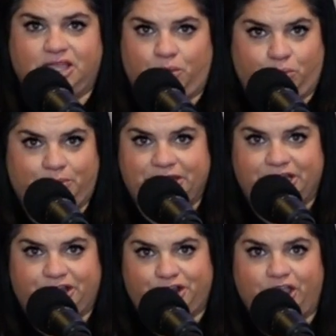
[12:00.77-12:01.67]
a
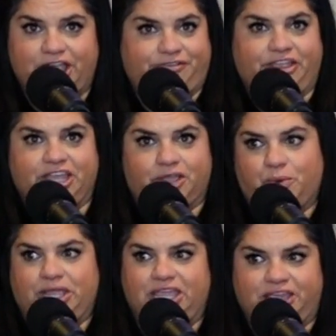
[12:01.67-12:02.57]
woman in your life, like a
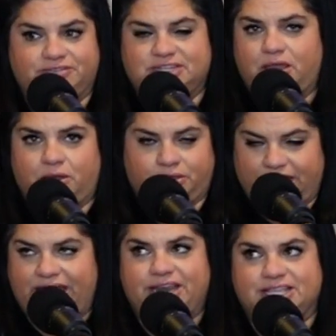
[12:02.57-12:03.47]
quick gift,
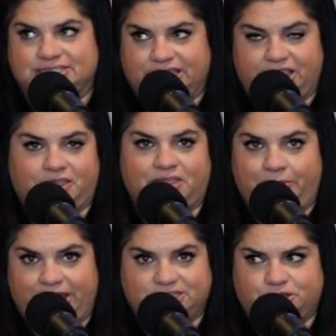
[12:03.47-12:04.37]
that is like
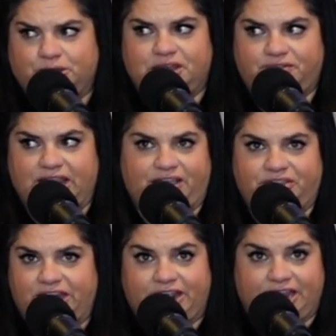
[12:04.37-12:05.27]
the best. You can even
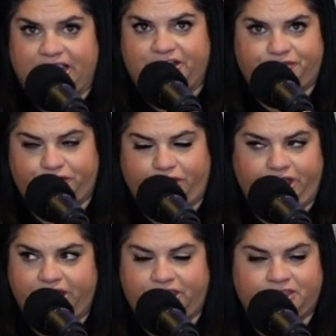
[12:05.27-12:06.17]
have that on hand for
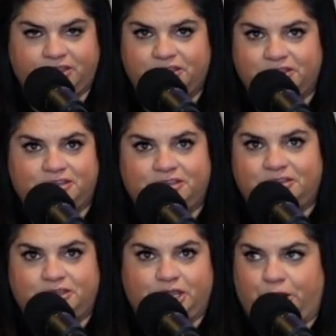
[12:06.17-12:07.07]
like,
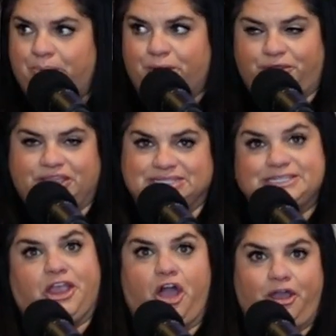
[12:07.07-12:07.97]
you know,
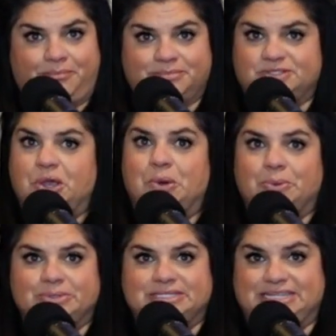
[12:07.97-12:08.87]
birthdays to come.
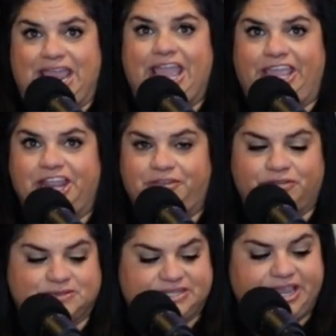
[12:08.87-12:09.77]
So snag it
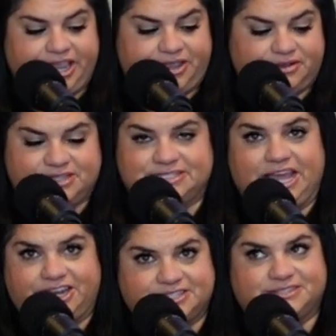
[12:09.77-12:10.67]
if you see it, because
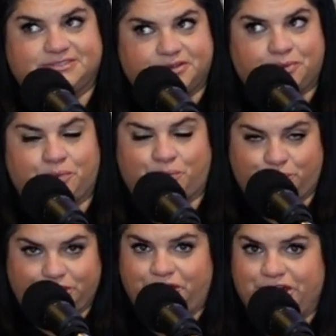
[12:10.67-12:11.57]
that is
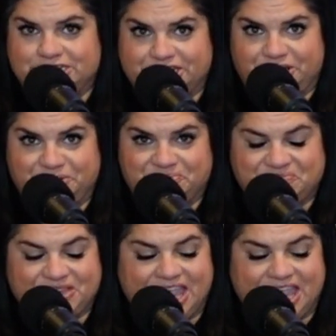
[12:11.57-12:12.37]
really great deal.